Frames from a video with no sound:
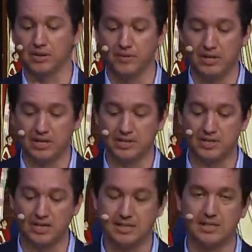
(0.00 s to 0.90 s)
Leviticus
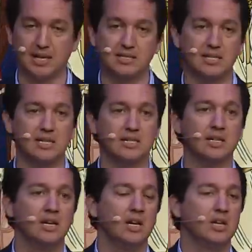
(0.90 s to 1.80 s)
19:19,
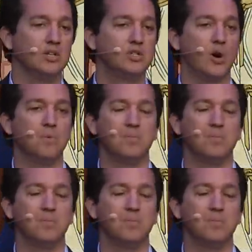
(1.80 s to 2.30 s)
"Don't